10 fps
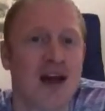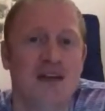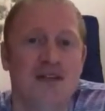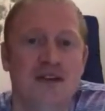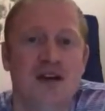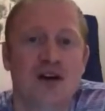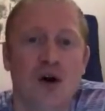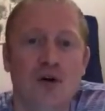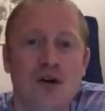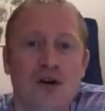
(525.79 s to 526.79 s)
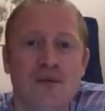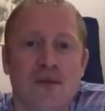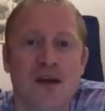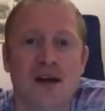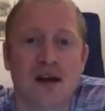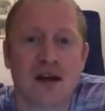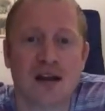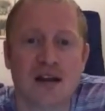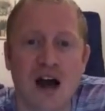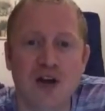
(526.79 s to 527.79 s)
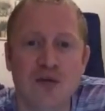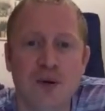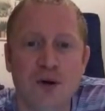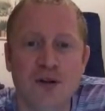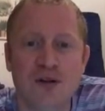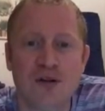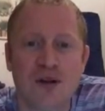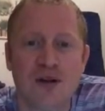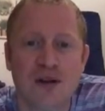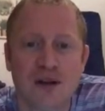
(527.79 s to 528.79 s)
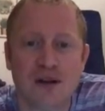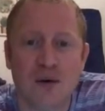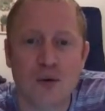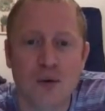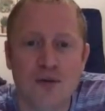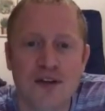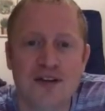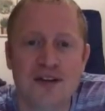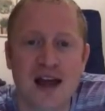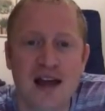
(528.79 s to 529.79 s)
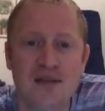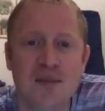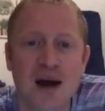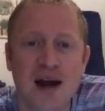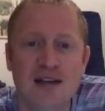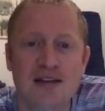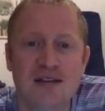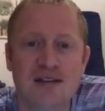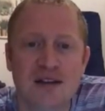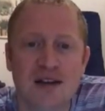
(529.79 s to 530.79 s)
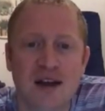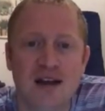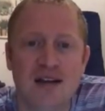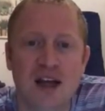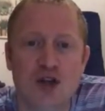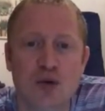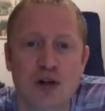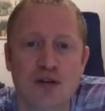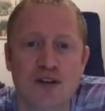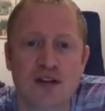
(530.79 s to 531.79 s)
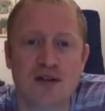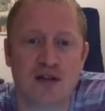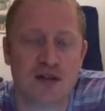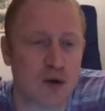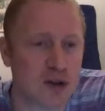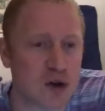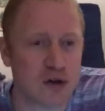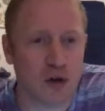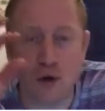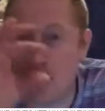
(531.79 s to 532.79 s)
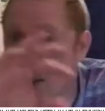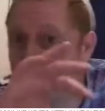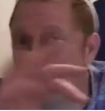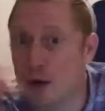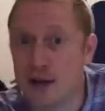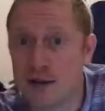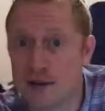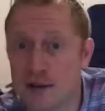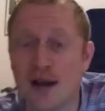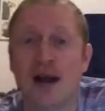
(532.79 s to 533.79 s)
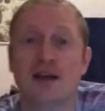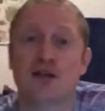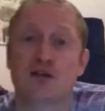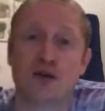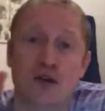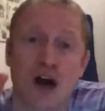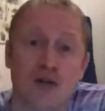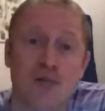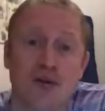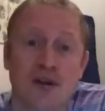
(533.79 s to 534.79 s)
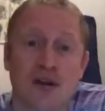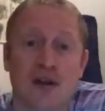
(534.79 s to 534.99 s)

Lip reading: And this decoder can output the state byte in each one of these rounds. So it's going to look at the trace, and it's going to output